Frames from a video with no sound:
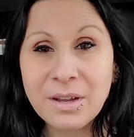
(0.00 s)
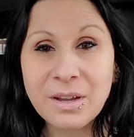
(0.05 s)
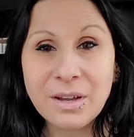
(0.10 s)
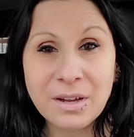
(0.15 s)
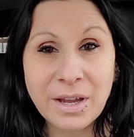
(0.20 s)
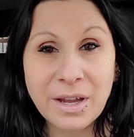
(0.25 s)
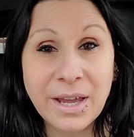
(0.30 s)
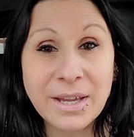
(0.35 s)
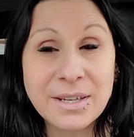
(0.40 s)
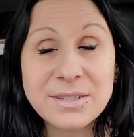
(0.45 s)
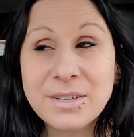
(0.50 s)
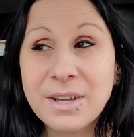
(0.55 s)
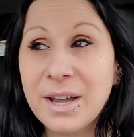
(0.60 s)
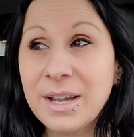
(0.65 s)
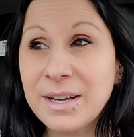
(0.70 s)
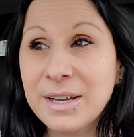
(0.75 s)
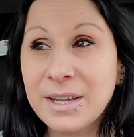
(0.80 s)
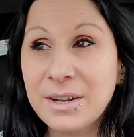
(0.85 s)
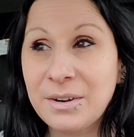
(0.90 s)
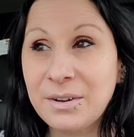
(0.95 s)
Okay, so I
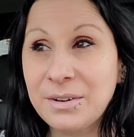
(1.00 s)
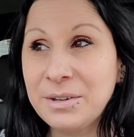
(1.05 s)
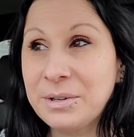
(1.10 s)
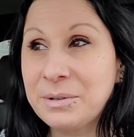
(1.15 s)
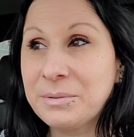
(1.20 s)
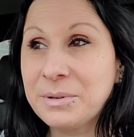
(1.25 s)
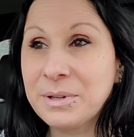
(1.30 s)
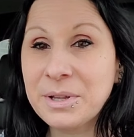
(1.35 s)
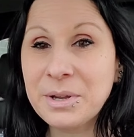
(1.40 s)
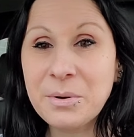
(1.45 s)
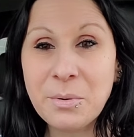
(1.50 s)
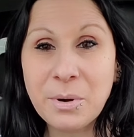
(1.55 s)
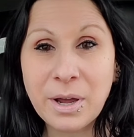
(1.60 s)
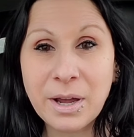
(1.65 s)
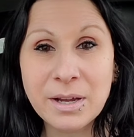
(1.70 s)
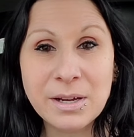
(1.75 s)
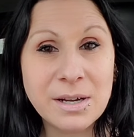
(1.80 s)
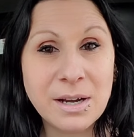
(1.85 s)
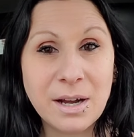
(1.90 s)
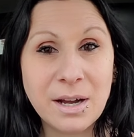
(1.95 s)
had to get on here really
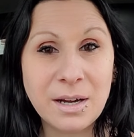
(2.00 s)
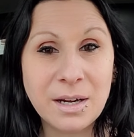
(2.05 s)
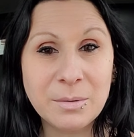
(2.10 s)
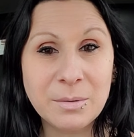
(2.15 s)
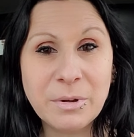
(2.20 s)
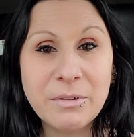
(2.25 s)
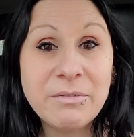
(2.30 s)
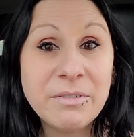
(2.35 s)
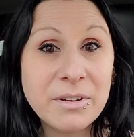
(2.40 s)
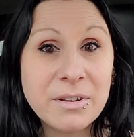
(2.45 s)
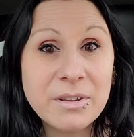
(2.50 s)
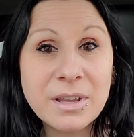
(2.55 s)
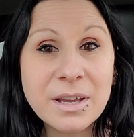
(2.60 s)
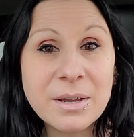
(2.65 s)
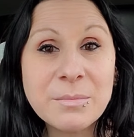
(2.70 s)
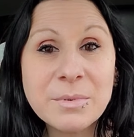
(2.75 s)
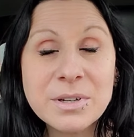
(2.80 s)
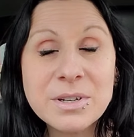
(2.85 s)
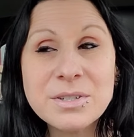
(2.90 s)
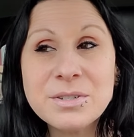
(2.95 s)
quick. Um, I feel like
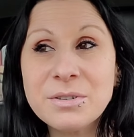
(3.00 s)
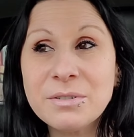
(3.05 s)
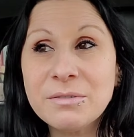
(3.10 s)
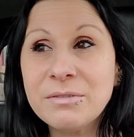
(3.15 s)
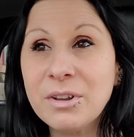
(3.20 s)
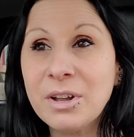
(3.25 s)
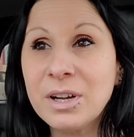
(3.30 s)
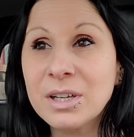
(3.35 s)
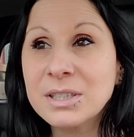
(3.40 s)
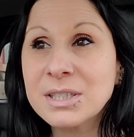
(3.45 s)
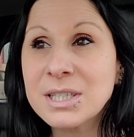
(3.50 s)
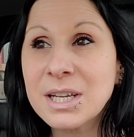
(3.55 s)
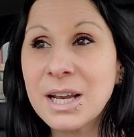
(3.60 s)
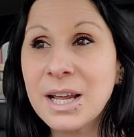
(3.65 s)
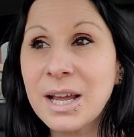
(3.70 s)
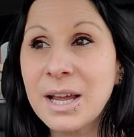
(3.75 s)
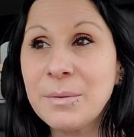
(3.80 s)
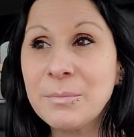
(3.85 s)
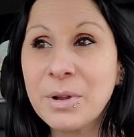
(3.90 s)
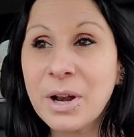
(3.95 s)
I'm going to do a vlog
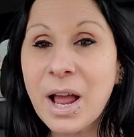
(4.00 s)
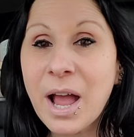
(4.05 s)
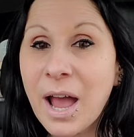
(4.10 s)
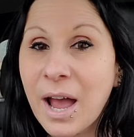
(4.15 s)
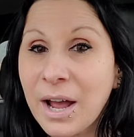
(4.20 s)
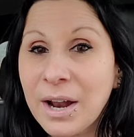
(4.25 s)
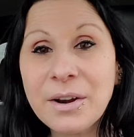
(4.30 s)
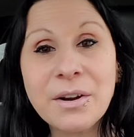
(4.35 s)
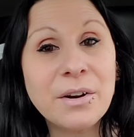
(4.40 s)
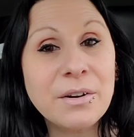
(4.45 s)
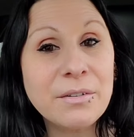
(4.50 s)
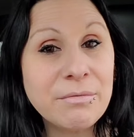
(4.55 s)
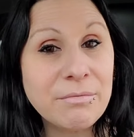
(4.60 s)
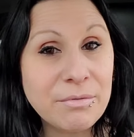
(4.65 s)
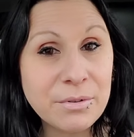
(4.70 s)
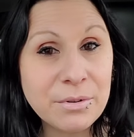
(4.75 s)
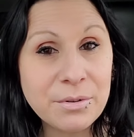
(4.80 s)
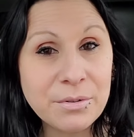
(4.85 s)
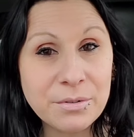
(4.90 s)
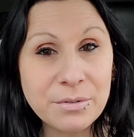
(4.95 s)
today. I'm going to add our
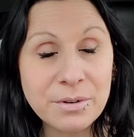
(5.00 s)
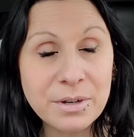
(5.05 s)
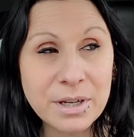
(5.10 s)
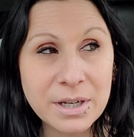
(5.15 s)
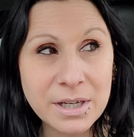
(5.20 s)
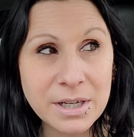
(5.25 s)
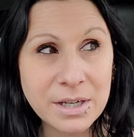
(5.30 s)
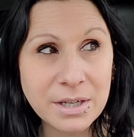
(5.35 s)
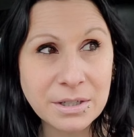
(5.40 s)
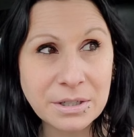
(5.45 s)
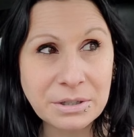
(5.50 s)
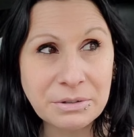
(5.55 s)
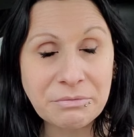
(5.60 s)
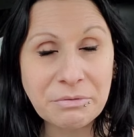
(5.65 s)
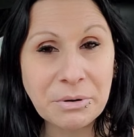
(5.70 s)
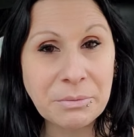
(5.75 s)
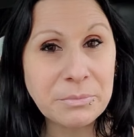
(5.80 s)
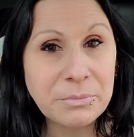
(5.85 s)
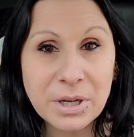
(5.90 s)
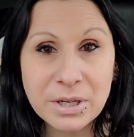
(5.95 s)
food in here
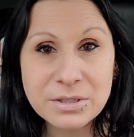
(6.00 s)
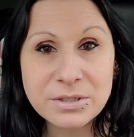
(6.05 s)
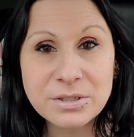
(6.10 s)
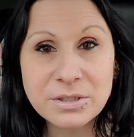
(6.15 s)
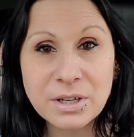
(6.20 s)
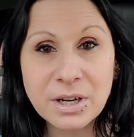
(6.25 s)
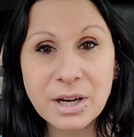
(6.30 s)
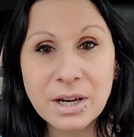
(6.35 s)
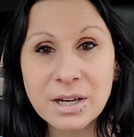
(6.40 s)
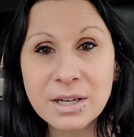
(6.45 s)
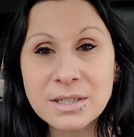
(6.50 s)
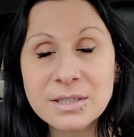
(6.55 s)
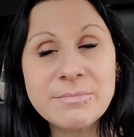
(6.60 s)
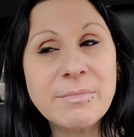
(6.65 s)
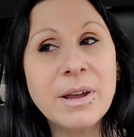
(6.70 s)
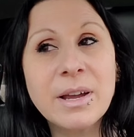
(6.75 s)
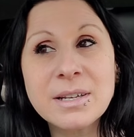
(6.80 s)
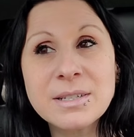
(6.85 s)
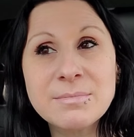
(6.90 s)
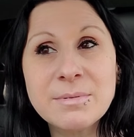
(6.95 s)
from yesterday because my
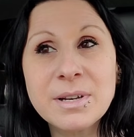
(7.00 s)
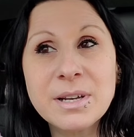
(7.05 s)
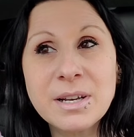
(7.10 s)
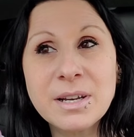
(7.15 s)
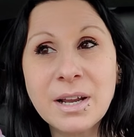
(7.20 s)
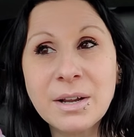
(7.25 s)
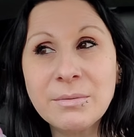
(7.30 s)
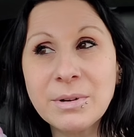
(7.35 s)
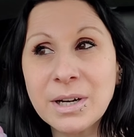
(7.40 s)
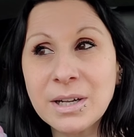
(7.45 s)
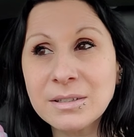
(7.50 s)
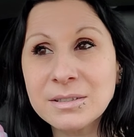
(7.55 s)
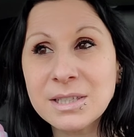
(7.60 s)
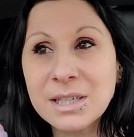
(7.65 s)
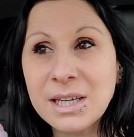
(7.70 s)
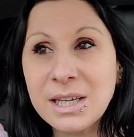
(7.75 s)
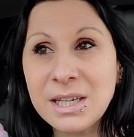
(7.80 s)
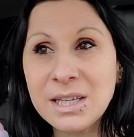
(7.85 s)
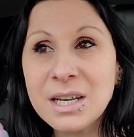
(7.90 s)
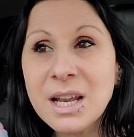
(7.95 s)
husband and I went out to
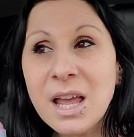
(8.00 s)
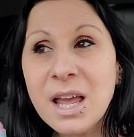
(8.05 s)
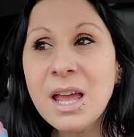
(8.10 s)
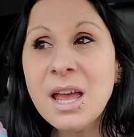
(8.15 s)
eat.